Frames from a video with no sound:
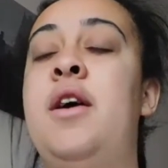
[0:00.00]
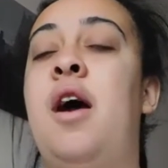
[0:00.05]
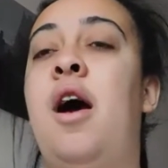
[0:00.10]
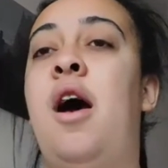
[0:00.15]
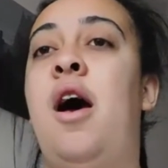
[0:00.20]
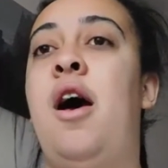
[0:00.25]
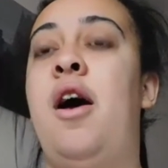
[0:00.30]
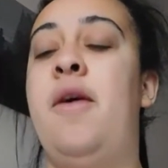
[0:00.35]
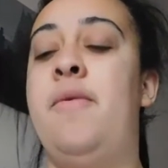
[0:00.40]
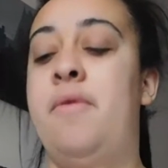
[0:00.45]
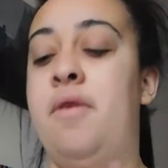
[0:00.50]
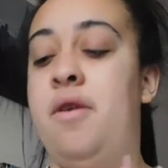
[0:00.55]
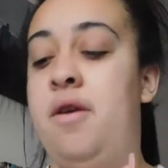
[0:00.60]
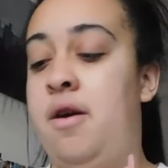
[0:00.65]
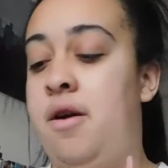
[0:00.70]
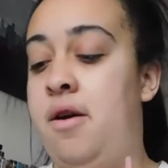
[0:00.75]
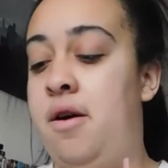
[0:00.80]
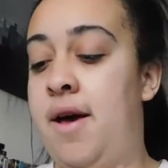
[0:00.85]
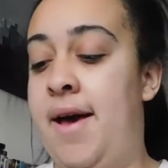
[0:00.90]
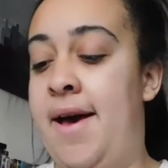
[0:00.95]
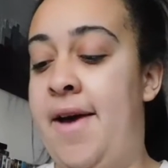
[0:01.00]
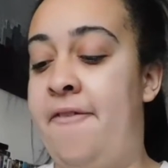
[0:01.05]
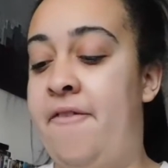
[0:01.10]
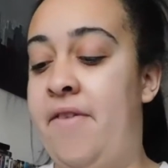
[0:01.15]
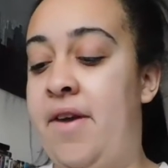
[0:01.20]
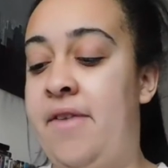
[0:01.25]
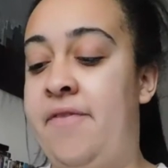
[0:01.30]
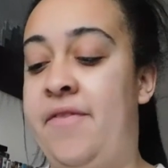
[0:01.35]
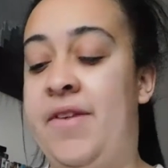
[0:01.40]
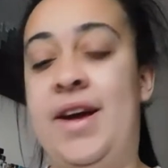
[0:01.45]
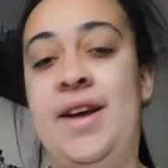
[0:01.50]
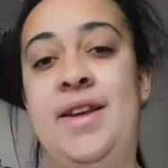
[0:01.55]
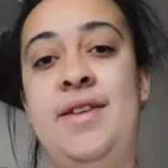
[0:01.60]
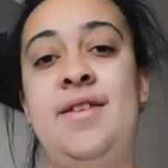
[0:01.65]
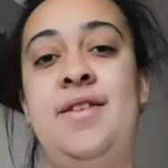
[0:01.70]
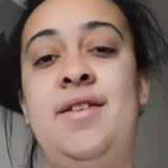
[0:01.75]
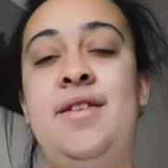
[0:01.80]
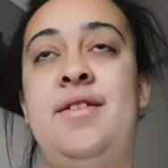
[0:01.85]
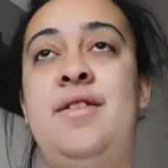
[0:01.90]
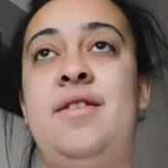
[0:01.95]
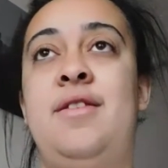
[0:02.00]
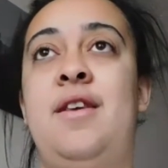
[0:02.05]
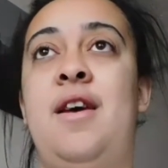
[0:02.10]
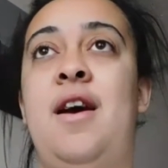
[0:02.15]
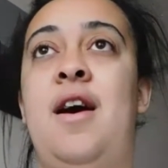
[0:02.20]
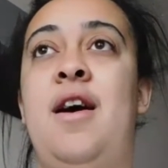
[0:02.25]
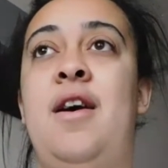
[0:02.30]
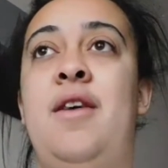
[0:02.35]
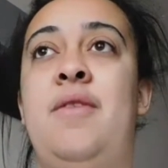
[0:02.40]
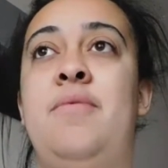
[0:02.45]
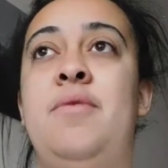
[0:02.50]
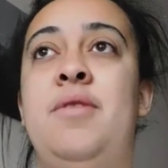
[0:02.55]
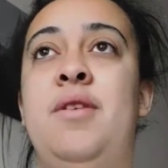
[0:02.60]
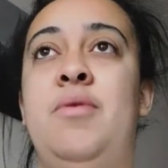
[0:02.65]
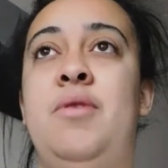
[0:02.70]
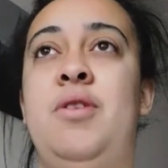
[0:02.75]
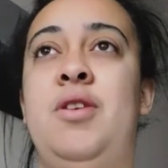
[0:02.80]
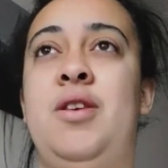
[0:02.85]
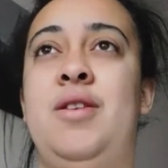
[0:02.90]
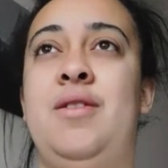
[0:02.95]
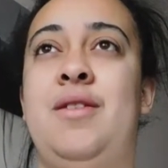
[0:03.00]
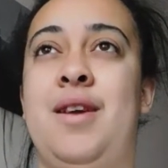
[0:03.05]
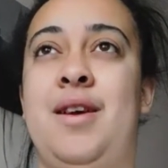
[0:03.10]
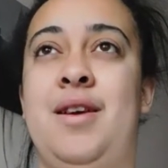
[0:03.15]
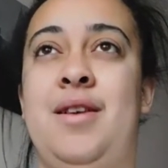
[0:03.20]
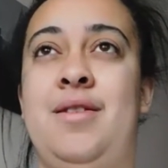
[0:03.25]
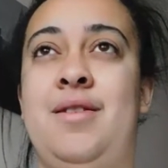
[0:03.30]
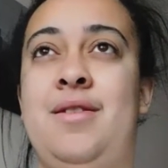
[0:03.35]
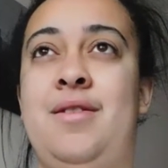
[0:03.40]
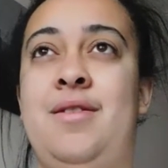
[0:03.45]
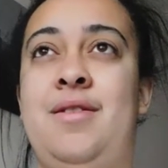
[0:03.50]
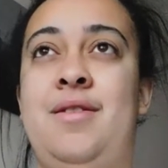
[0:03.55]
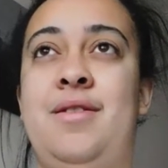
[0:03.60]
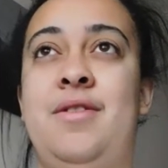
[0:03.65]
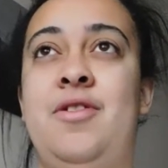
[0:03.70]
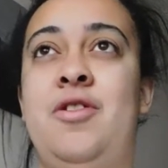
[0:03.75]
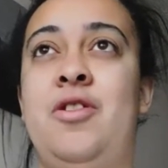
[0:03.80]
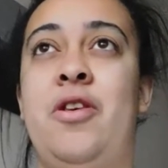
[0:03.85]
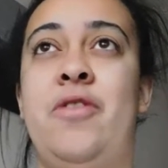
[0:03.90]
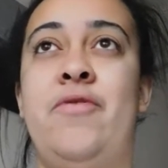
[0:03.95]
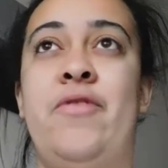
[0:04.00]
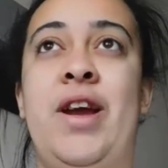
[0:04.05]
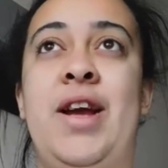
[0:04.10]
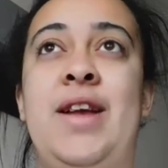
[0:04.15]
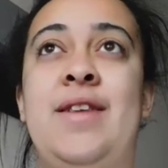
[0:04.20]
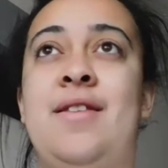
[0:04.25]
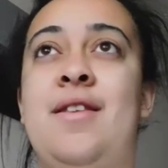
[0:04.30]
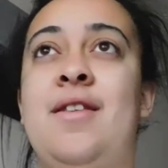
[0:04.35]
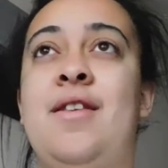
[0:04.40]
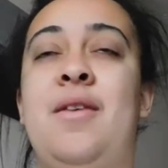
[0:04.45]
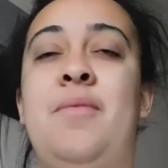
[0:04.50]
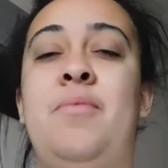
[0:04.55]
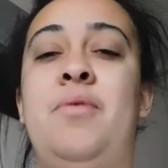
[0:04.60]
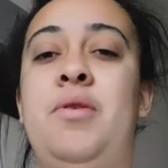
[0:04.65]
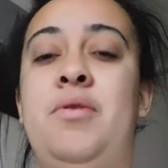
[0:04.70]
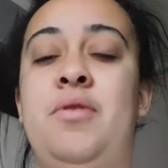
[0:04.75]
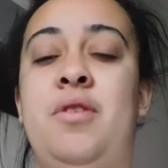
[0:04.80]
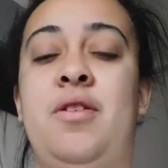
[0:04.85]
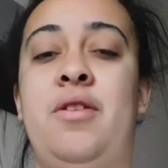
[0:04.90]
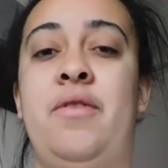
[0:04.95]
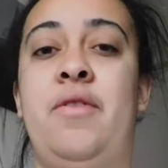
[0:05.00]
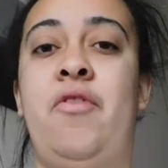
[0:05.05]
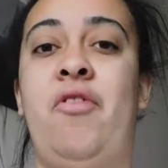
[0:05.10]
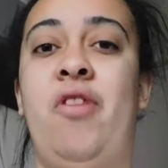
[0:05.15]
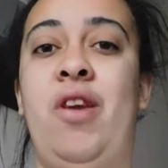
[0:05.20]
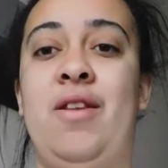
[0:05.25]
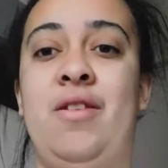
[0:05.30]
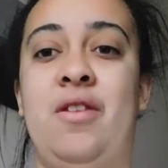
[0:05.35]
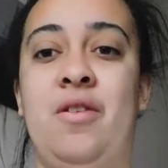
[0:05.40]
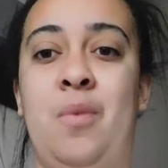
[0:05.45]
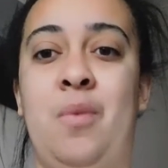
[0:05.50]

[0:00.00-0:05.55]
FFS, which is like a razor company which does other things as